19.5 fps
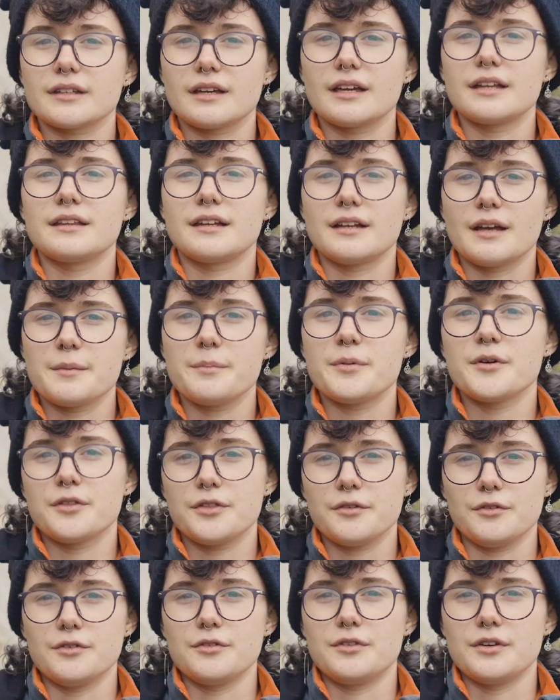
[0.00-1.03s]
And then I
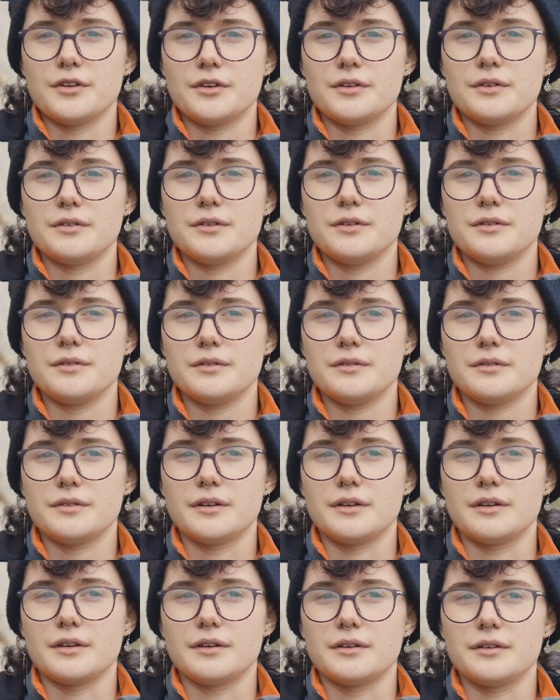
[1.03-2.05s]
put through the
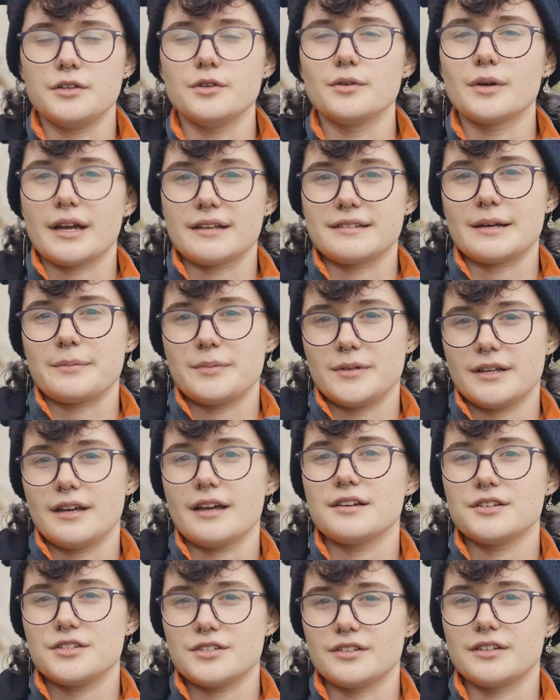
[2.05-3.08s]
UCAS
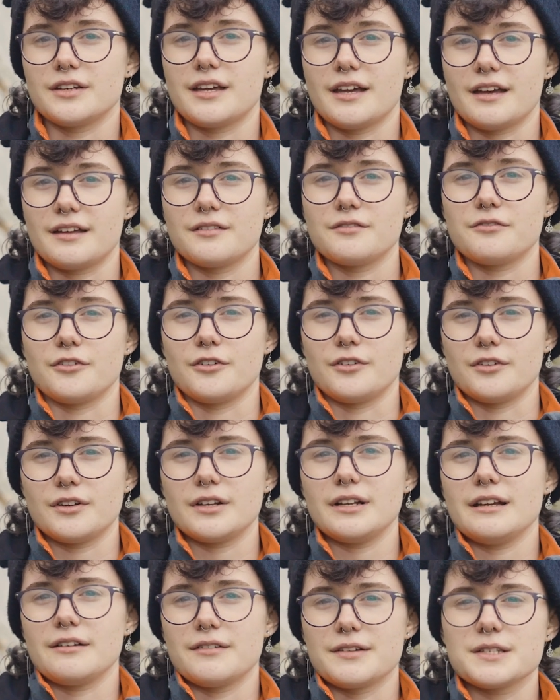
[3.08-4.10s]
application again for a
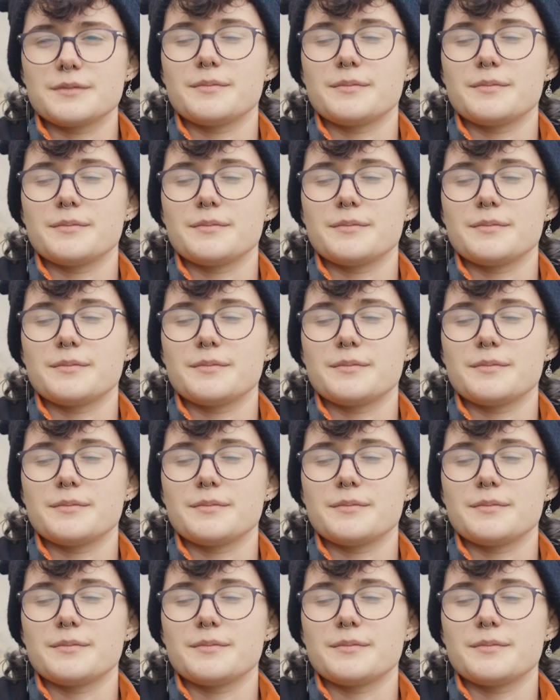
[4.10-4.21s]
clearing